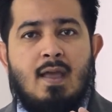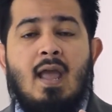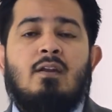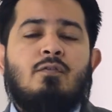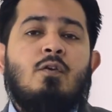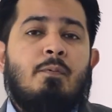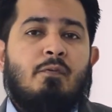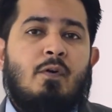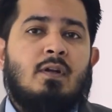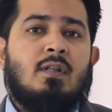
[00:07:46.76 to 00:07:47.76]
And if you
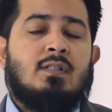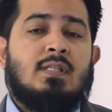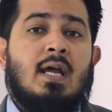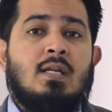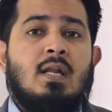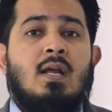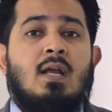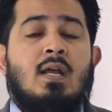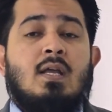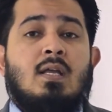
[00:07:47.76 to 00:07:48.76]
prefer the
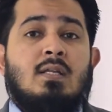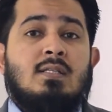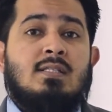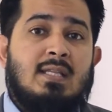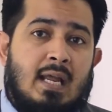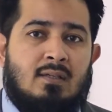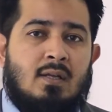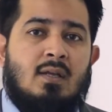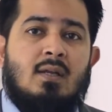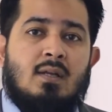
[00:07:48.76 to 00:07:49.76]
sunset
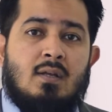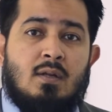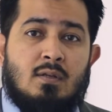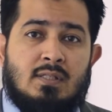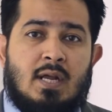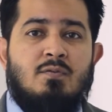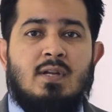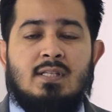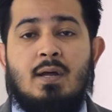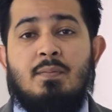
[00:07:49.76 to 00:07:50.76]
sun
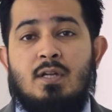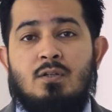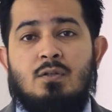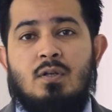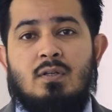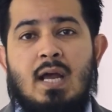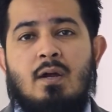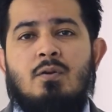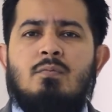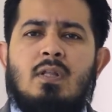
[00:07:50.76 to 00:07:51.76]
rays coming into your
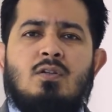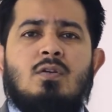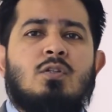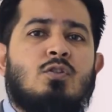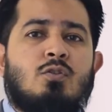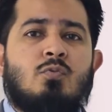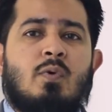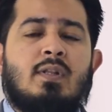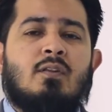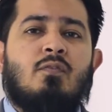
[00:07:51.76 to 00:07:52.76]
townhome, then you can choose
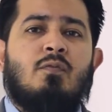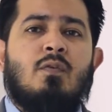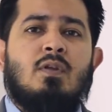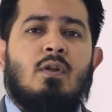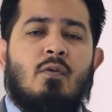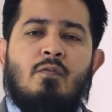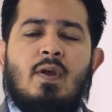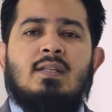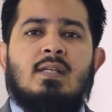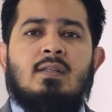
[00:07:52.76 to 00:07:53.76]
one that's
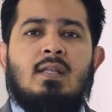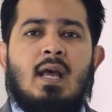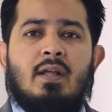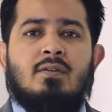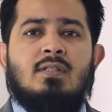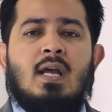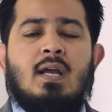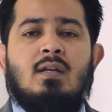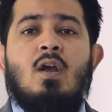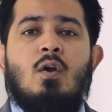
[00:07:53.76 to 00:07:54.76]
facing the other
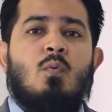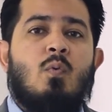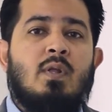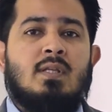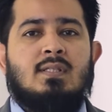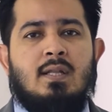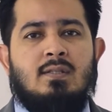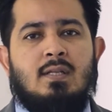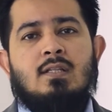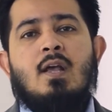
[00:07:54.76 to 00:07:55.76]
side when the
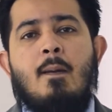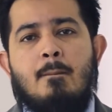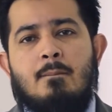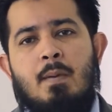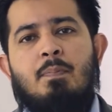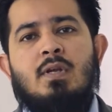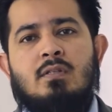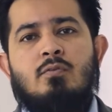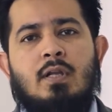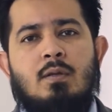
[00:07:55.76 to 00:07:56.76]
sun sets. My
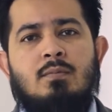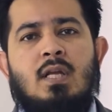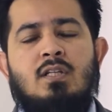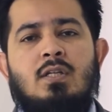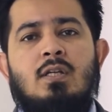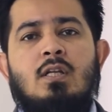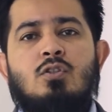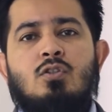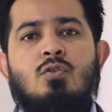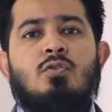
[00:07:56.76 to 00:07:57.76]
personal recommendation is
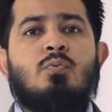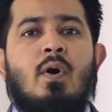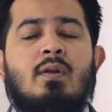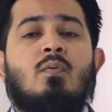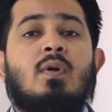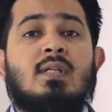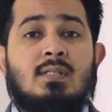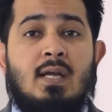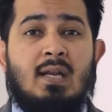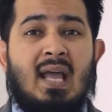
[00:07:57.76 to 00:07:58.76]
choose one where the
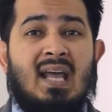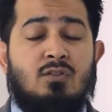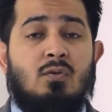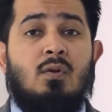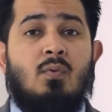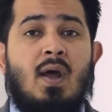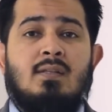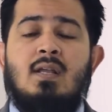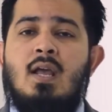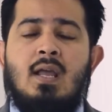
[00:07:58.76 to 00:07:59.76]
sun actually
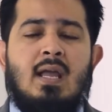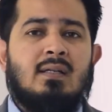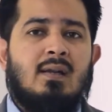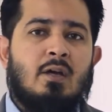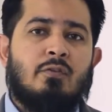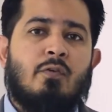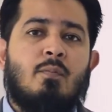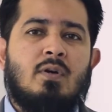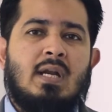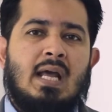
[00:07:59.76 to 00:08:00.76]
rises. It allows for
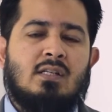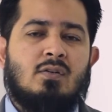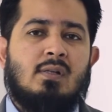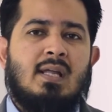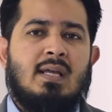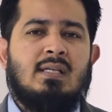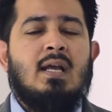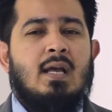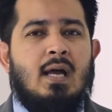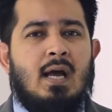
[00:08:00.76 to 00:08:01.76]
natural light.
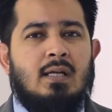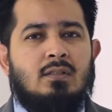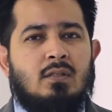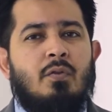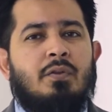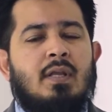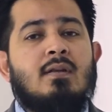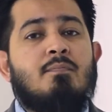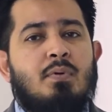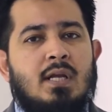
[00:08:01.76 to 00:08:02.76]
I don't think
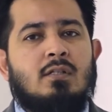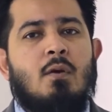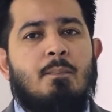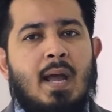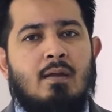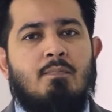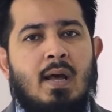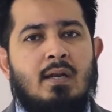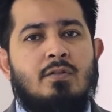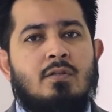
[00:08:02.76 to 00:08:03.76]
it breaks your bank
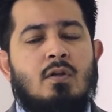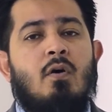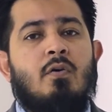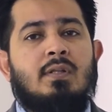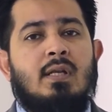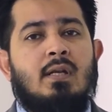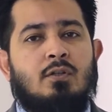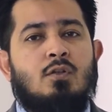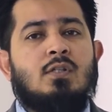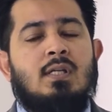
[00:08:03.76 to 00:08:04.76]
balance on the
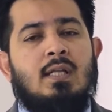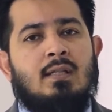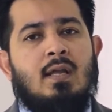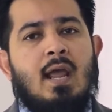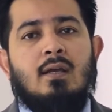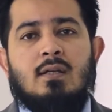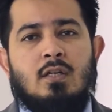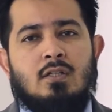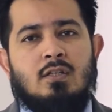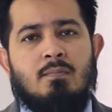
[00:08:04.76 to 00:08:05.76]
electricity and the air
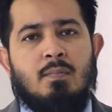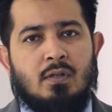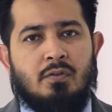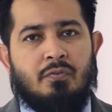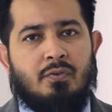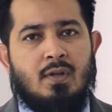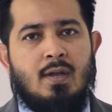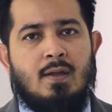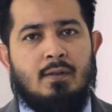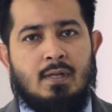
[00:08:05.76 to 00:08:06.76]
conditioning bills.
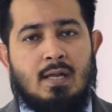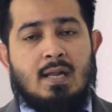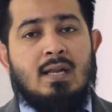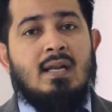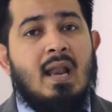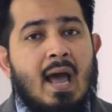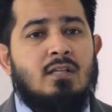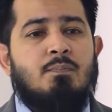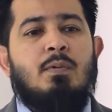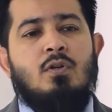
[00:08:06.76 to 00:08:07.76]

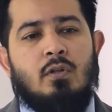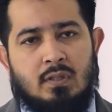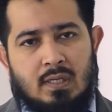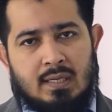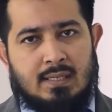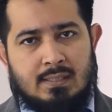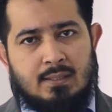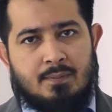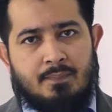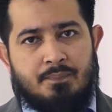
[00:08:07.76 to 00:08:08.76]
Last but not the least,
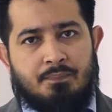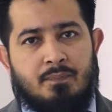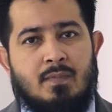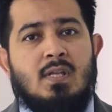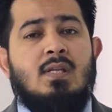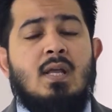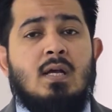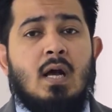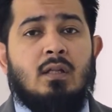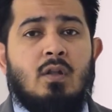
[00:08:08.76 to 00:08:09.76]

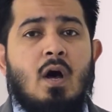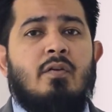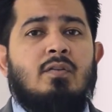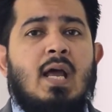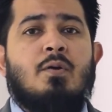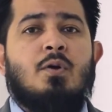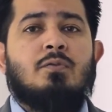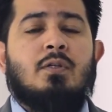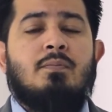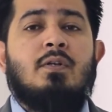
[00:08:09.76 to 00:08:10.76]
a lot of
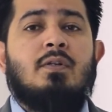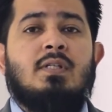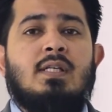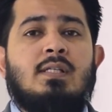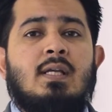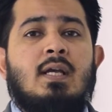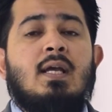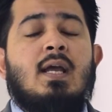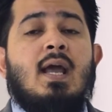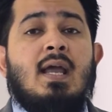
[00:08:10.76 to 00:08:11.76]
townhouse communities
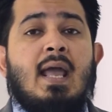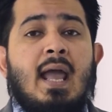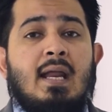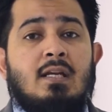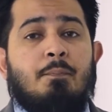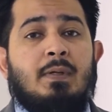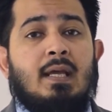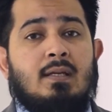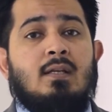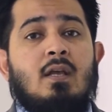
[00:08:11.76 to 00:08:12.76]
end up
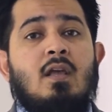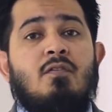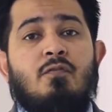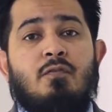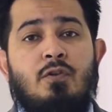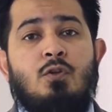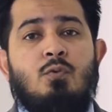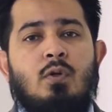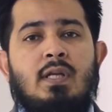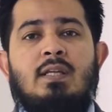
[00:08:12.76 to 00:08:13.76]
getting a
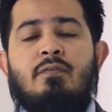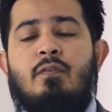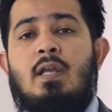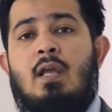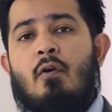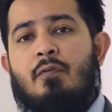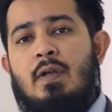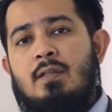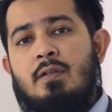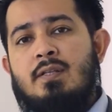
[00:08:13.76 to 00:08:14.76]
view of
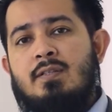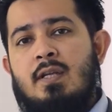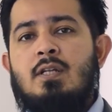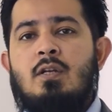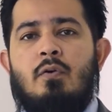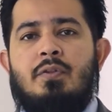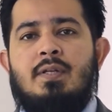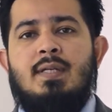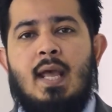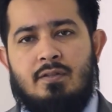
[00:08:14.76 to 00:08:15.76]
either the city or the
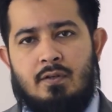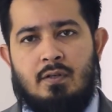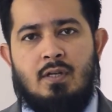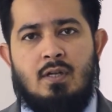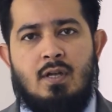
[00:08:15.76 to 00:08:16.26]
desert.